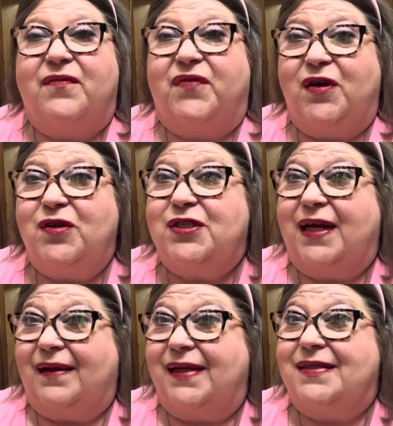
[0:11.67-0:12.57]
First,
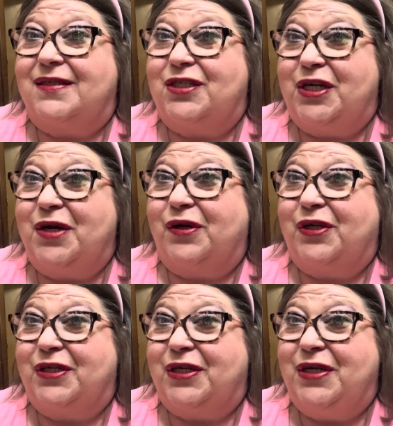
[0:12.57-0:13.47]
I'd like to share
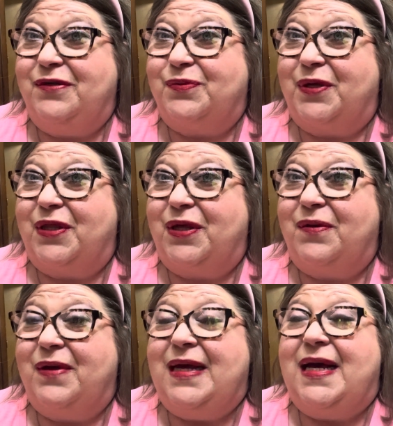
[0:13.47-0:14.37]
good news with you.
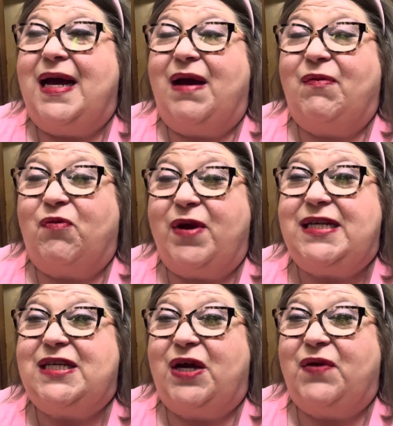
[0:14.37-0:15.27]
I've
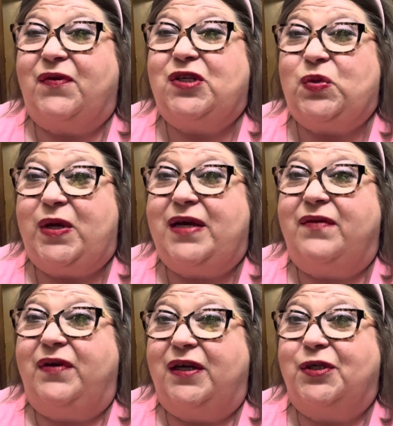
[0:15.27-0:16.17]
reached over
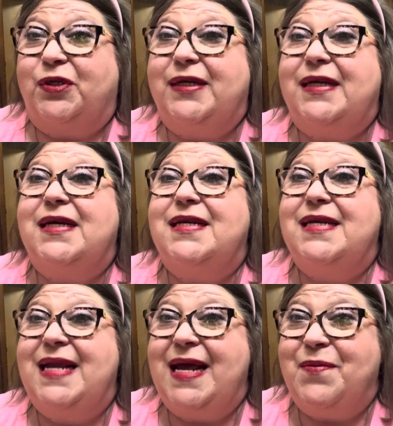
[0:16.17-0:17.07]
1,200
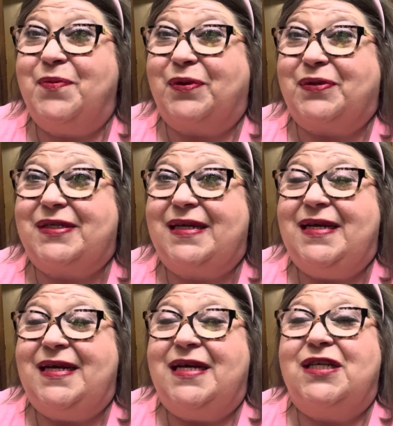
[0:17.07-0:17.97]
neighbors,
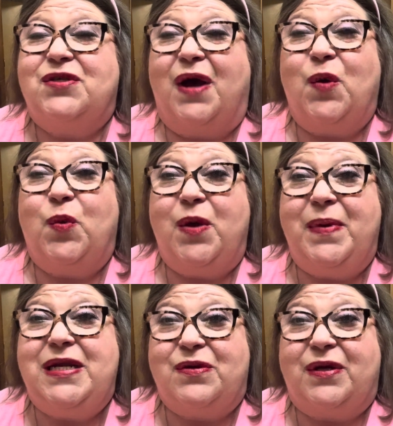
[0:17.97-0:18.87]
so I will
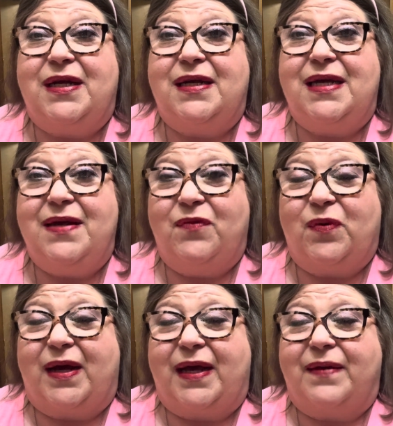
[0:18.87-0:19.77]
be doing a
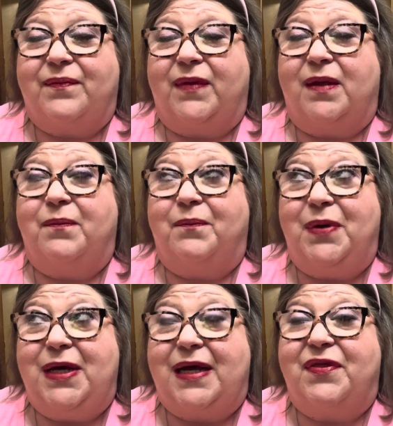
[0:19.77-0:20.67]
giveaway.
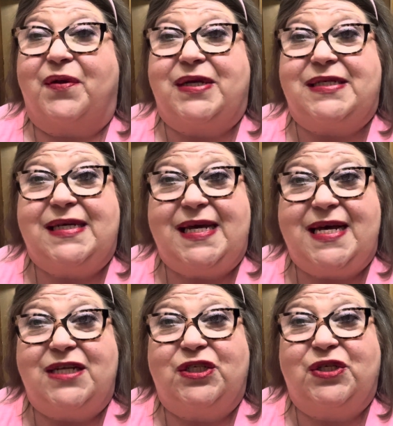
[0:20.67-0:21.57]
But there is a
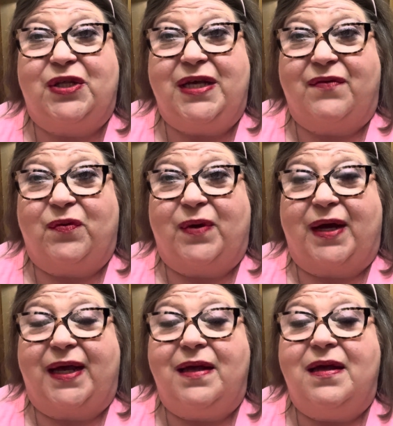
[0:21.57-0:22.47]
catch to the
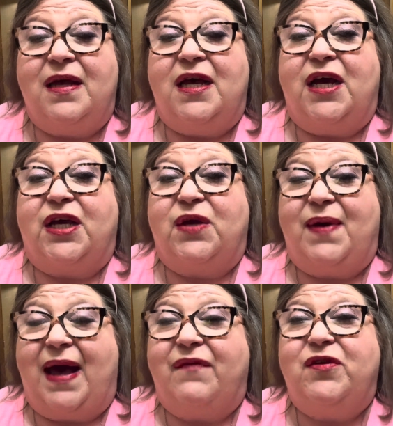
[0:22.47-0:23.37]
giveaway. You
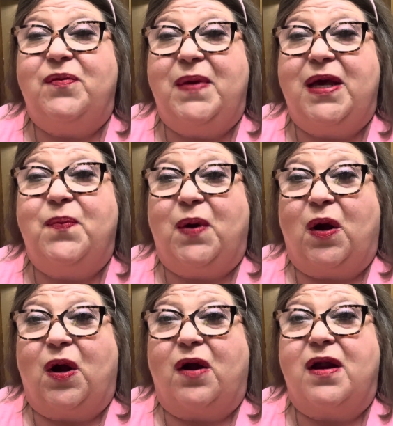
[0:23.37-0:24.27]
have to be a
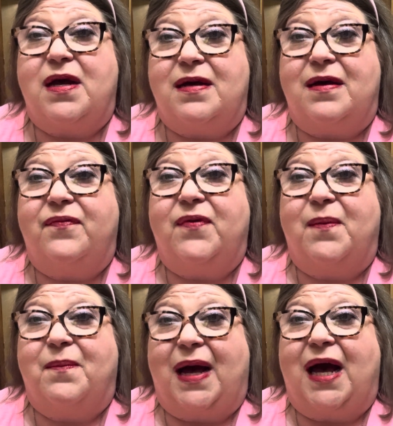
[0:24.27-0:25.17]
part of
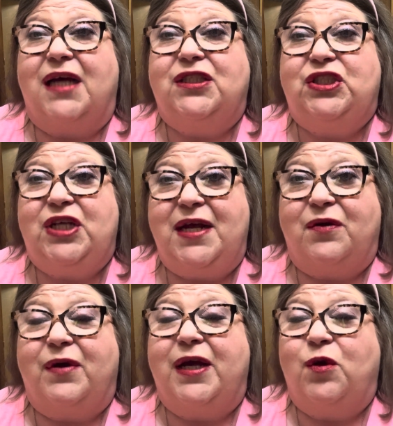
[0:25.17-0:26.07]
my
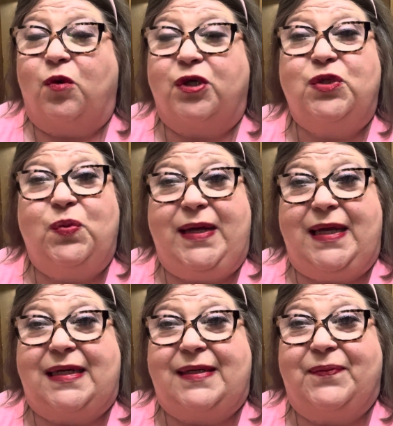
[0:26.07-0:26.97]
channel in order to win.